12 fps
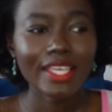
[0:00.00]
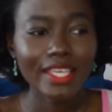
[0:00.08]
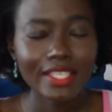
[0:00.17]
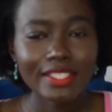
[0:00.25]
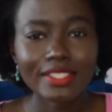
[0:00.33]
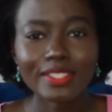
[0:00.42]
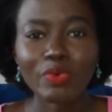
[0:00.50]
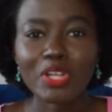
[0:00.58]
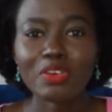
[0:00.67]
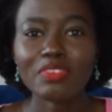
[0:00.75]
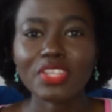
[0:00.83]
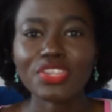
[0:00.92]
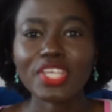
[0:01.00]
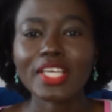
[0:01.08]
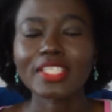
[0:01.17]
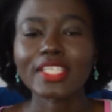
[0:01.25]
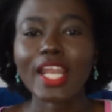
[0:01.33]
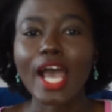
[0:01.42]
is one of the
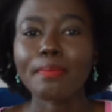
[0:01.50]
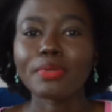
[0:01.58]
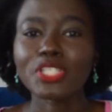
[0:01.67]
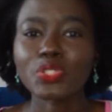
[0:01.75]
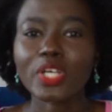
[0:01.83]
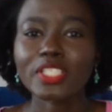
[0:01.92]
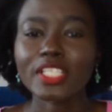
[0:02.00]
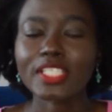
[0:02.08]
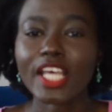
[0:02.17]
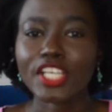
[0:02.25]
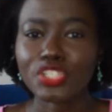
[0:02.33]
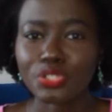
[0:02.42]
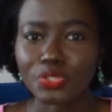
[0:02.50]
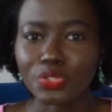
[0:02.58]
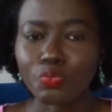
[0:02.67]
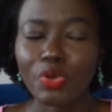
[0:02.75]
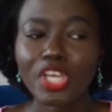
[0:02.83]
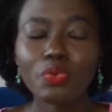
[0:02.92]
things that happens to us as
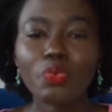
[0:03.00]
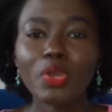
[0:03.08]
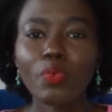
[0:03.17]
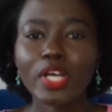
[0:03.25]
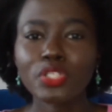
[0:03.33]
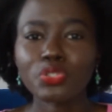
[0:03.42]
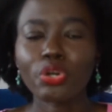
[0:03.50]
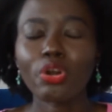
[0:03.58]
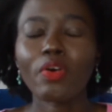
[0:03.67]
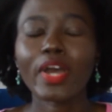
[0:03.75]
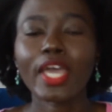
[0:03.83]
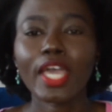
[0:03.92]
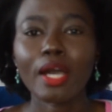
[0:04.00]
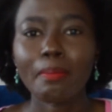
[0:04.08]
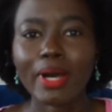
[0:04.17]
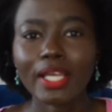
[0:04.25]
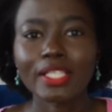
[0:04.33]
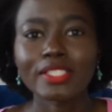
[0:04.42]
naturals. When we want to grow our hair
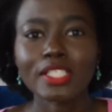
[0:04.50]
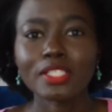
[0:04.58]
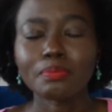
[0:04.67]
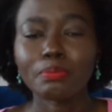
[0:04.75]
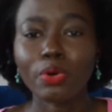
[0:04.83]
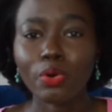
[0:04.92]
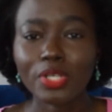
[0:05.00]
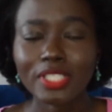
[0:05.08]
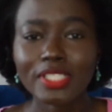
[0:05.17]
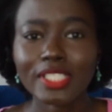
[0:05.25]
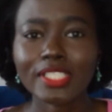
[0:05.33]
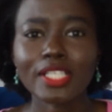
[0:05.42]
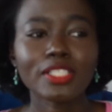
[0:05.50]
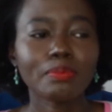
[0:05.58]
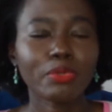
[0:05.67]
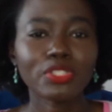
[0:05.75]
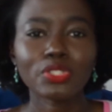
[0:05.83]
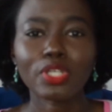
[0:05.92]
back in certain points, at certain
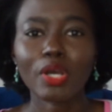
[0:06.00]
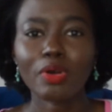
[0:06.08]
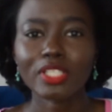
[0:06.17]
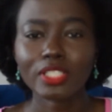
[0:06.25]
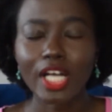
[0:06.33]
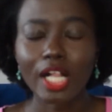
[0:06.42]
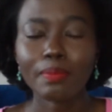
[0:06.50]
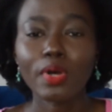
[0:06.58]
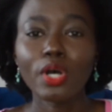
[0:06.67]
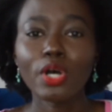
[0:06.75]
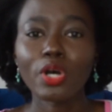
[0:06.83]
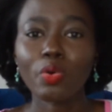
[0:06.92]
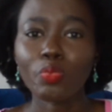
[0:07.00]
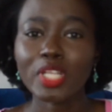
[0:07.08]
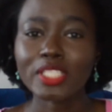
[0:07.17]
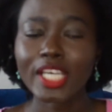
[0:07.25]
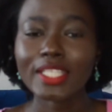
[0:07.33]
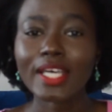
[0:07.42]
spots on our scalp, we
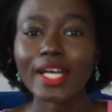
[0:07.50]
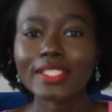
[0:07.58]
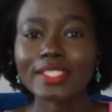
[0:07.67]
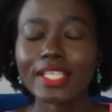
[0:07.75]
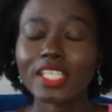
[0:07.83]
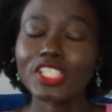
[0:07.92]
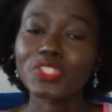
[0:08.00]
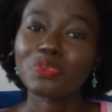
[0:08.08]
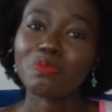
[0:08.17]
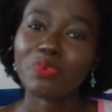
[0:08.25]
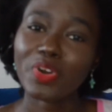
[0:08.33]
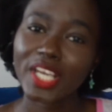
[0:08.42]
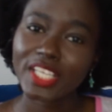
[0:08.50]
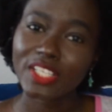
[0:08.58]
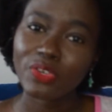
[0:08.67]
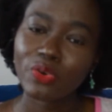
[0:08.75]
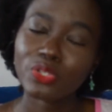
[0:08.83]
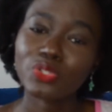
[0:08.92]
decide the answer is to
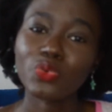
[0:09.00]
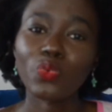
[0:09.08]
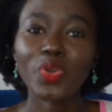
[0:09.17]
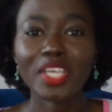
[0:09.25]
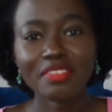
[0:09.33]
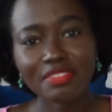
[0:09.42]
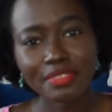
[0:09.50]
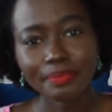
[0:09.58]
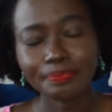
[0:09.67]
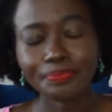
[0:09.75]
braid or to weave.